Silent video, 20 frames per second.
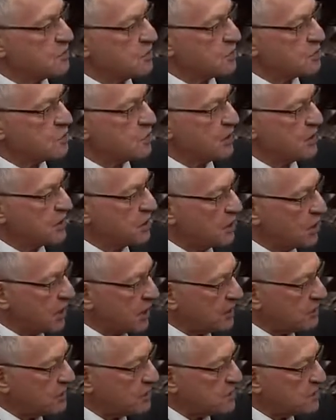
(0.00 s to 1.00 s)
between the
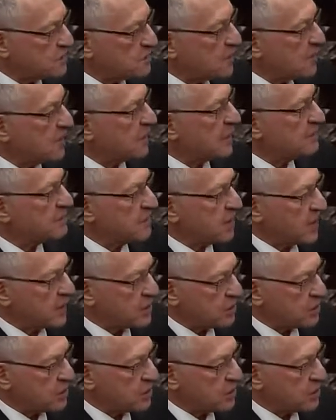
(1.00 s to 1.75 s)
arguments made by